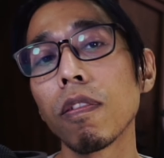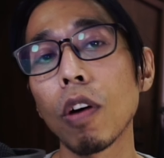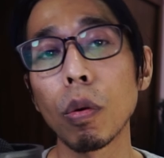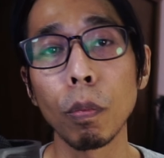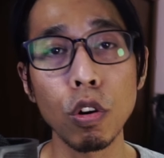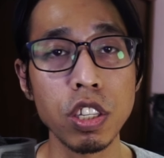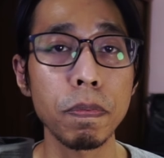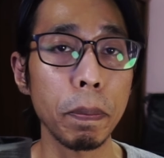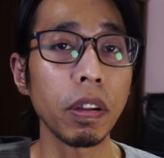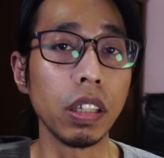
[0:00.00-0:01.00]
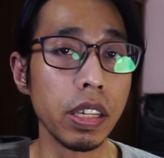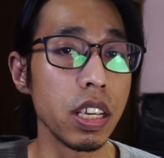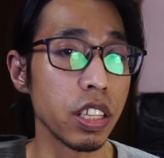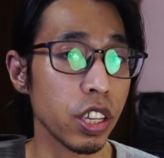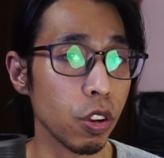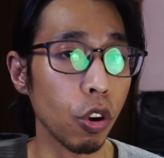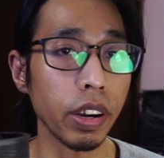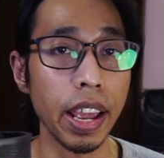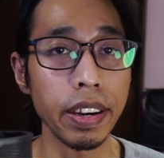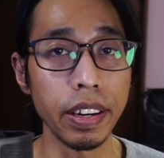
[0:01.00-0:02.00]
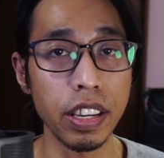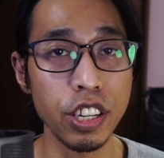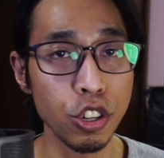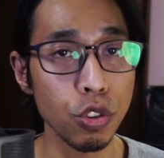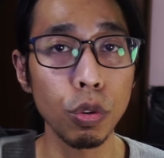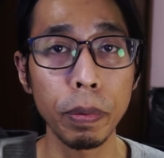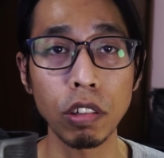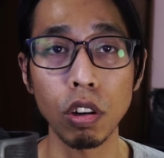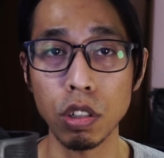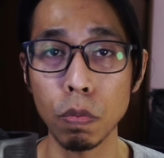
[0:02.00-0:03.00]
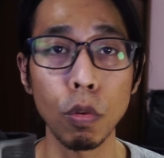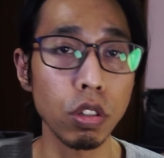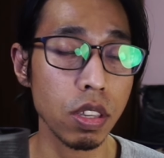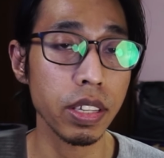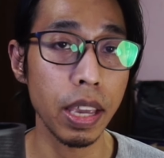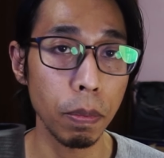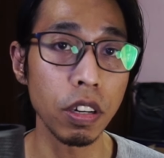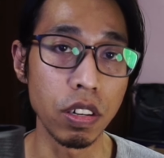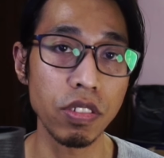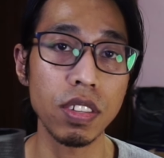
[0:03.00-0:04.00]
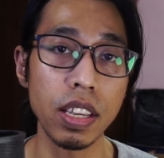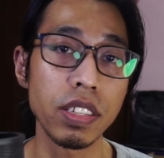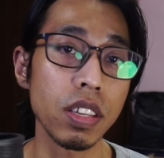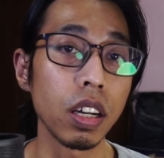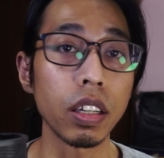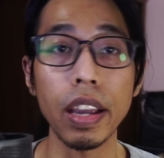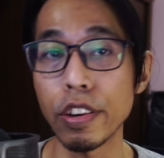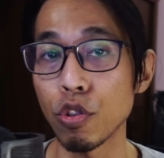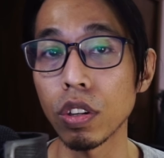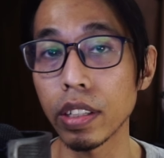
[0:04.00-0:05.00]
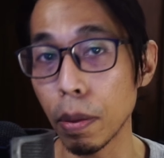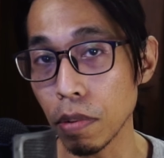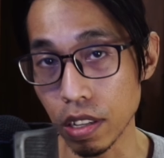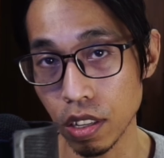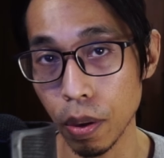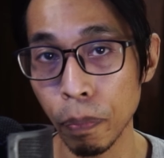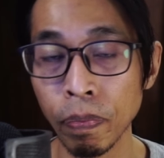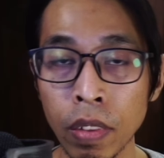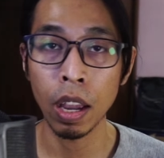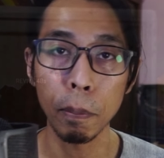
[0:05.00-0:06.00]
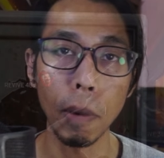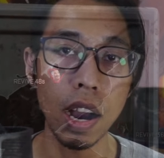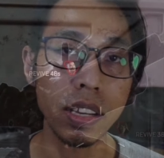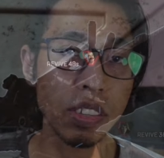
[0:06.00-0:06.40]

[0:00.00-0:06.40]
For most people, this is not an issue because most gamers is a casual gamers. But